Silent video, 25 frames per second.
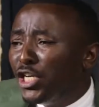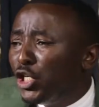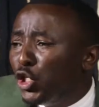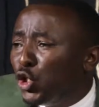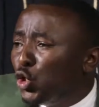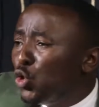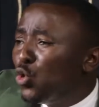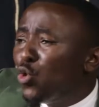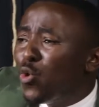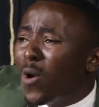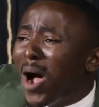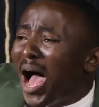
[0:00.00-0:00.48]

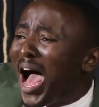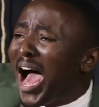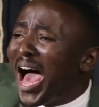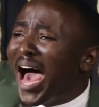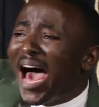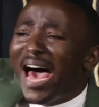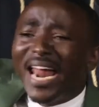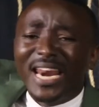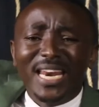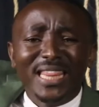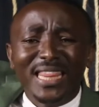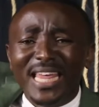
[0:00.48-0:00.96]
you
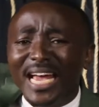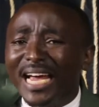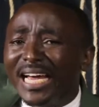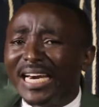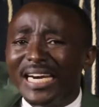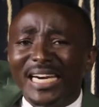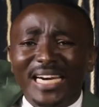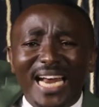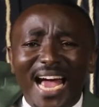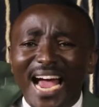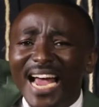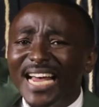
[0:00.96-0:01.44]
are the
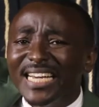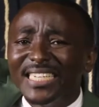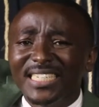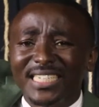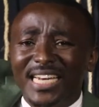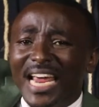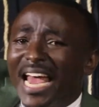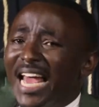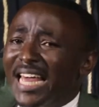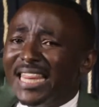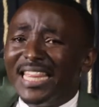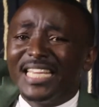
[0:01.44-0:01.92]

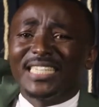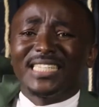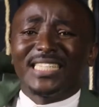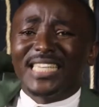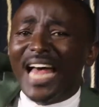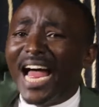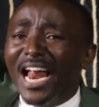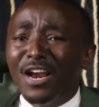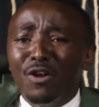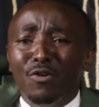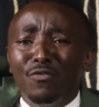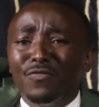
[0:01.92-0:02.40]
Christ, the
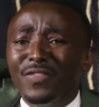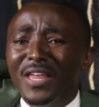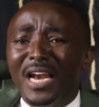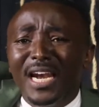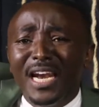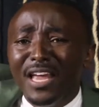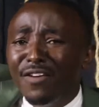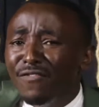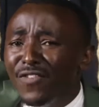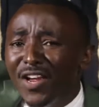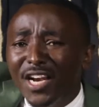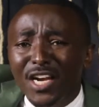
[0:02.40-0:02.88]
Son of the
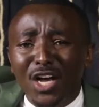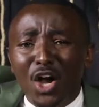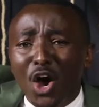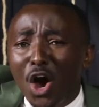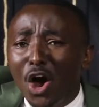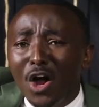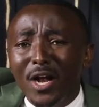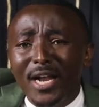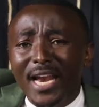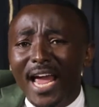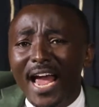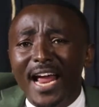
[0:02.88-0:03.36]
living God.